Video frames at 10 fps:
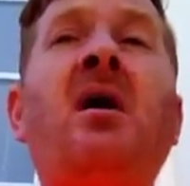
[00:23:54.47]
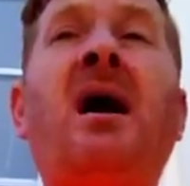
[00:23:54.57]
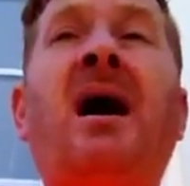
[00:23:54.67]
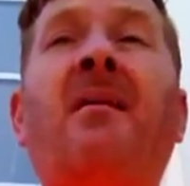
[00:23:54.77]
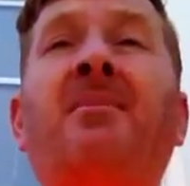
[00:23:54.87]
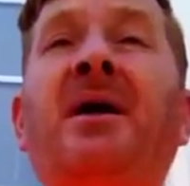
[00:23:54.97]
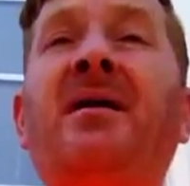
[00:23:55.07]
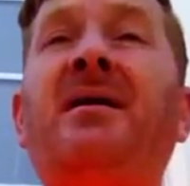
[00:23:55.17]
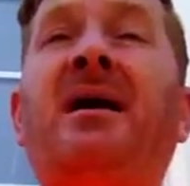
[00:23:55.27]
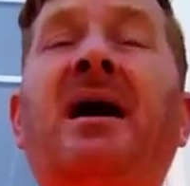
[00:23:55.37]
but
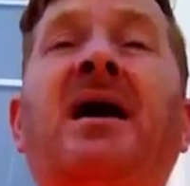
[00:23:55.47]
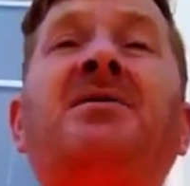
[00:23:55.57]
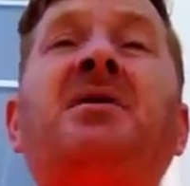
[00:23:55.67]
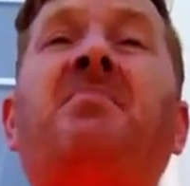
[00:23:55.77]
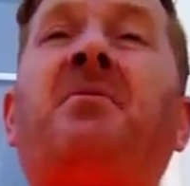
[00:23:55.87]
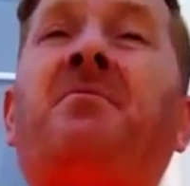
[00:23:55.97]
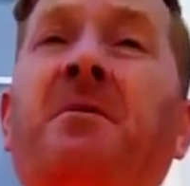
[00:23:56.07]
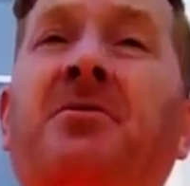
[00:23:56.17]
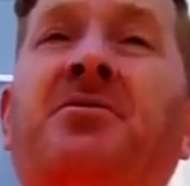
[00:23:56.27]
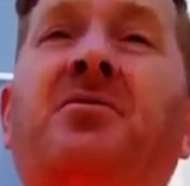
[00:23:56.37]
as a
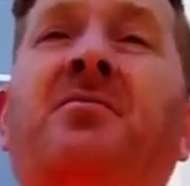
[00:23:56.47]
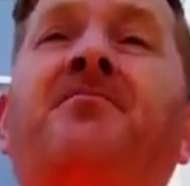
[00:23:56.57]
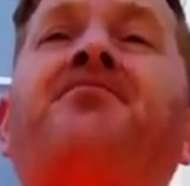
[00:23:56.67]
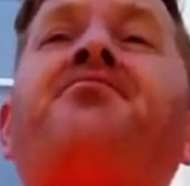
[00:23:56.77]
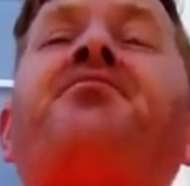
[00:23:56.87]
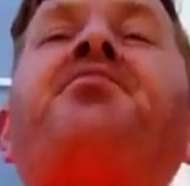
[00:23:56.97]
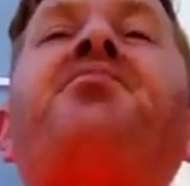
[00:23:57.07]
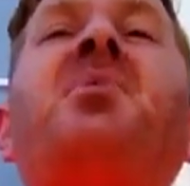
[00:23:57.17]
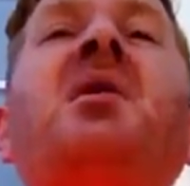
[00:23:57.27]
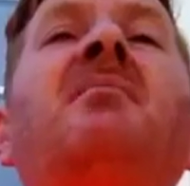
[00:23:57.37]
professional,
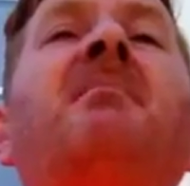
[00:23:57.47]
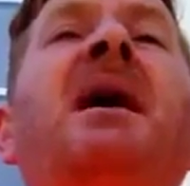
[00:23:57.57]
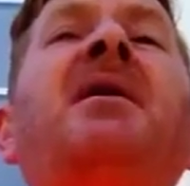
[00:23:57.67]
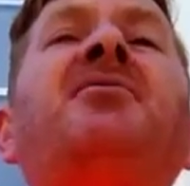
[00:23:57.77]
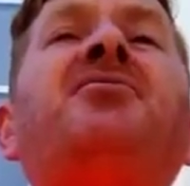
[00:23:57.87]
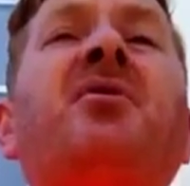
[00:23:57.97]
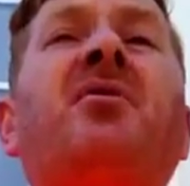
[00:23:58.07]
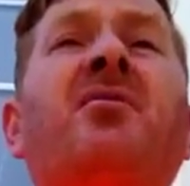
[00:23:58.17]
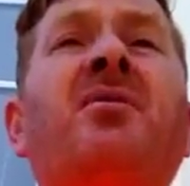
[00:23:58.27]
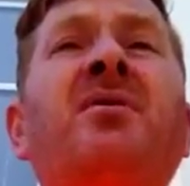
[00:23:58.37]
make
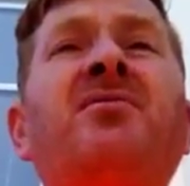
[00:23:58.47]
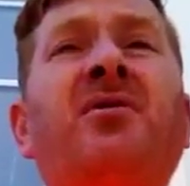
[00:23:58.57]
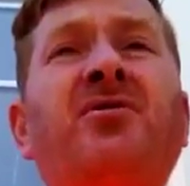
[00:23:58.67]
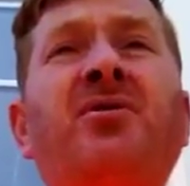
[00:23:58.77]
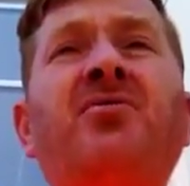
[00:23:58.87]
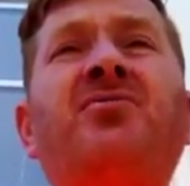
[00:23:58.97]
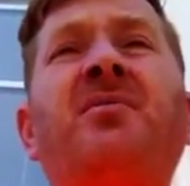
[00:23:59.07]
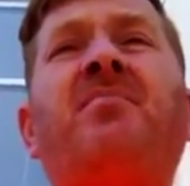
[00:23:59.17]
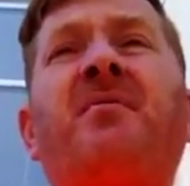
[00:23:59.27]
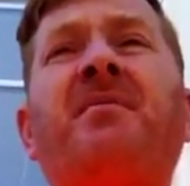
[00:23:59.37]
sure you're
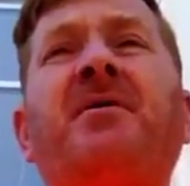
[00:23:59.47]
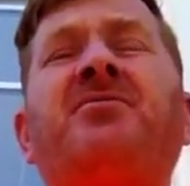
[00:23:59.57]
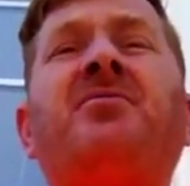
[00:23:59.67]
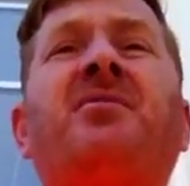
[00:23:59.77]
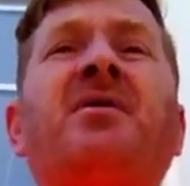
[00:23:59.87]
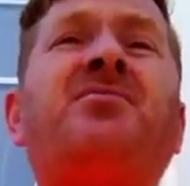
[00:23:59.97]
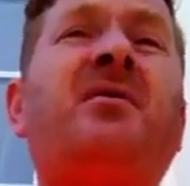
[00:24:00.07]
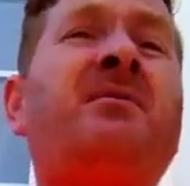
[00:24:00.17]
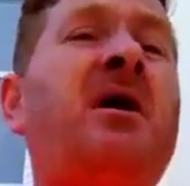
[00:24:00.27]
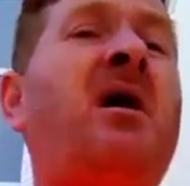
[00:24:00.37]
using professional grade
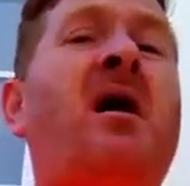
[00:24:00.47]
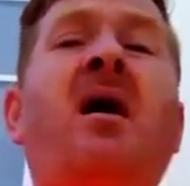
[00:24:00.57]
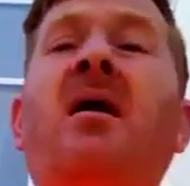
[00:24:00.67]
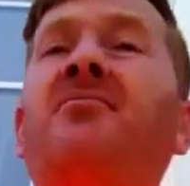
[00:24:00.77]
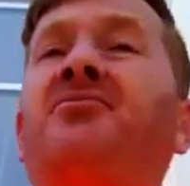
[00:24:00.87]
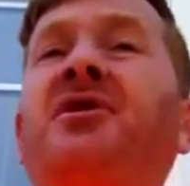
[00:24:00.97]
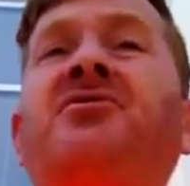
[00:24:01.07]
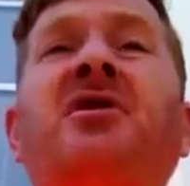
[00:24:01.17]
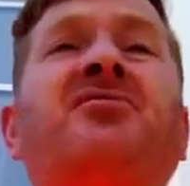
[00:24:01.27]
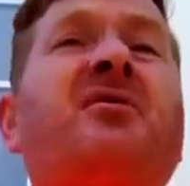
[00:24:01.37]
stuff.
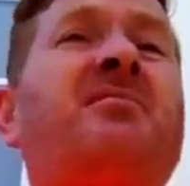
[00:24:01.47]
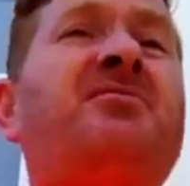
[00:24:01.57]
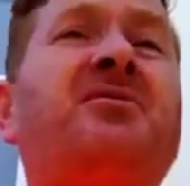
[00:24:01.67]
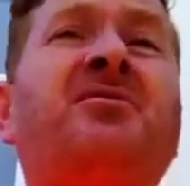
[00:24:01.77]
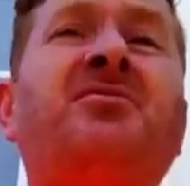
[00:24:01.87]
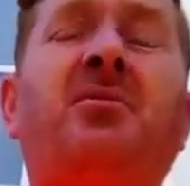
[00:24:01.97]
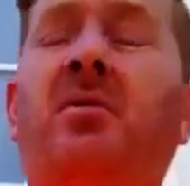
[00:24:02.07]
DJ services,